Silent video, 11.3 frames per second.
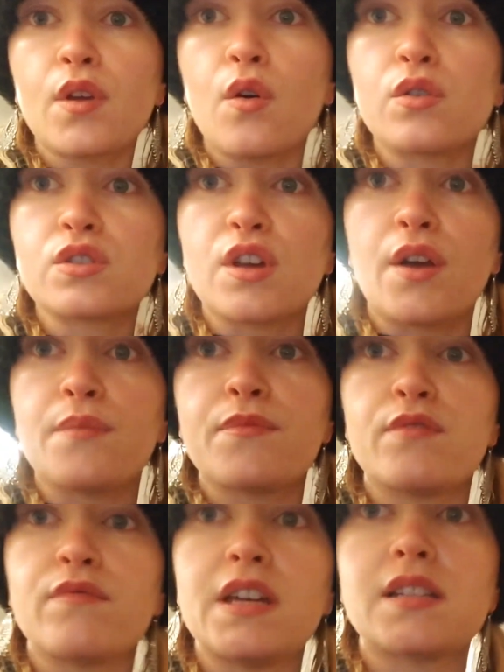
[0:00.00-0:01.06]
Also,
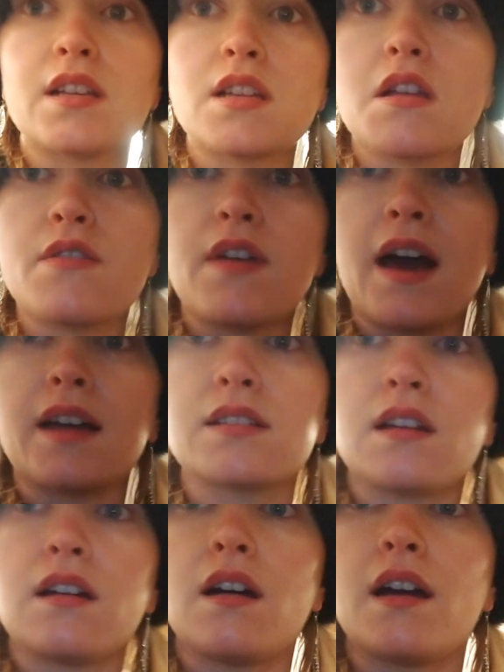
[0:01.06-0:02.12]
the reason that
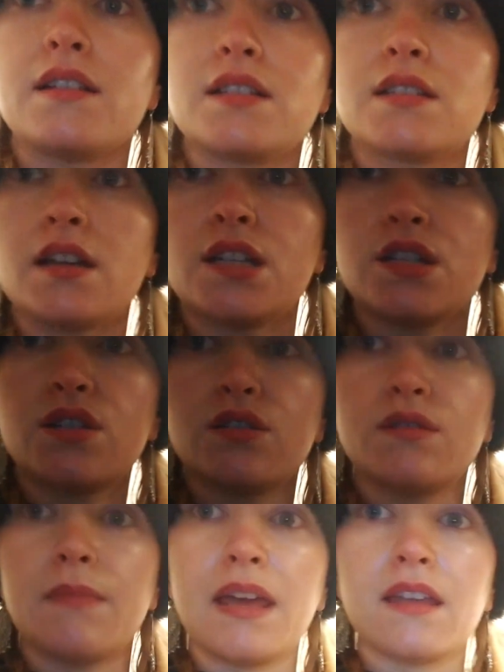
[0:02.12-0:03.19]
I decided
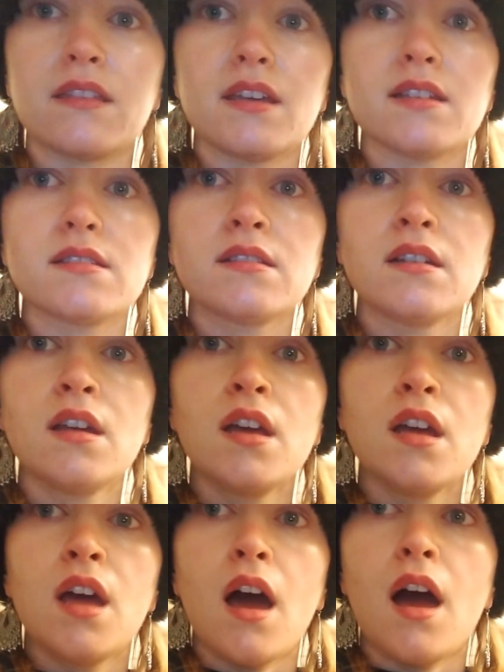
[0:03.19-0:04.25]
to make this
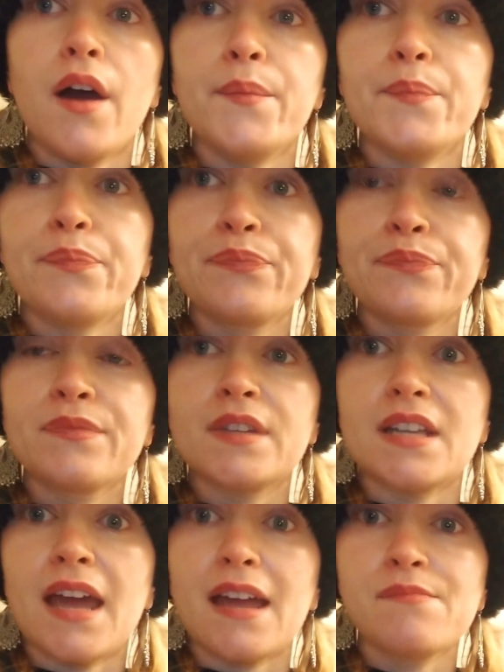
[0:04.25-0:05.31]

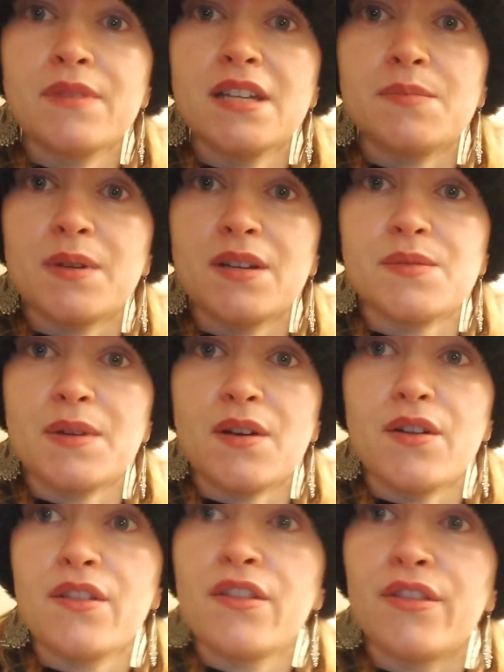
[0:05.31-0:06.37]
today is because we
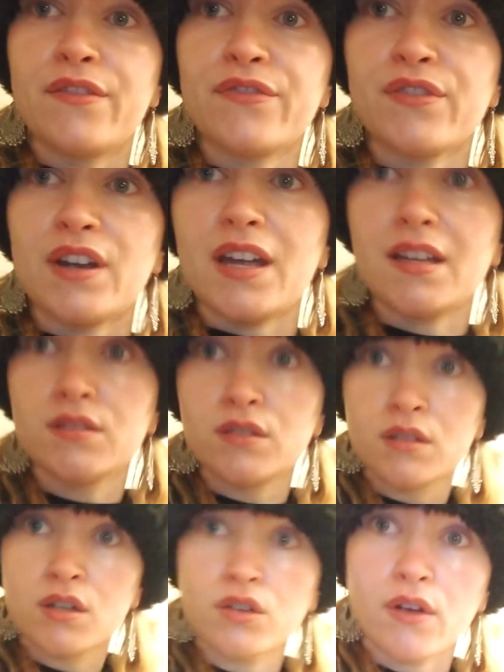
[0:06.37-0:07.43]
got the free
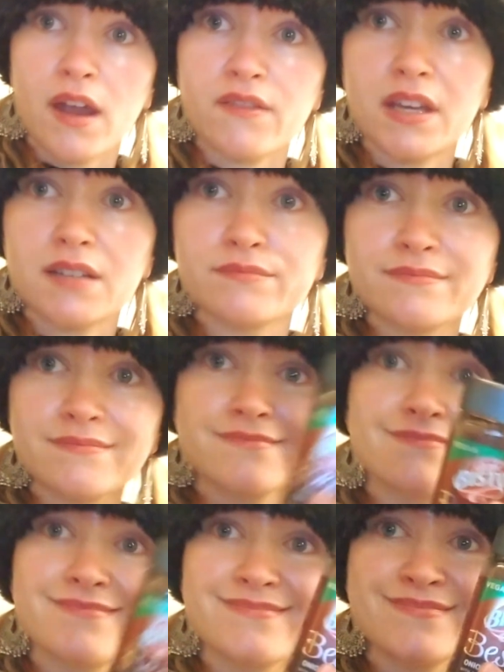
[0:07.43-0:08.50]
gravy,
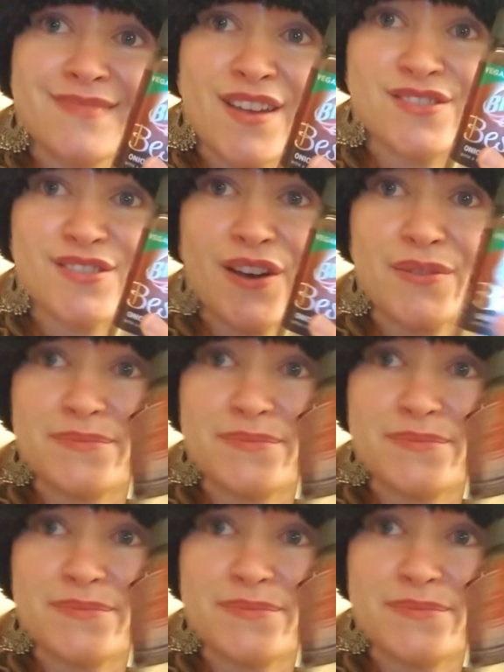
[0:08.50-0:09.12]
so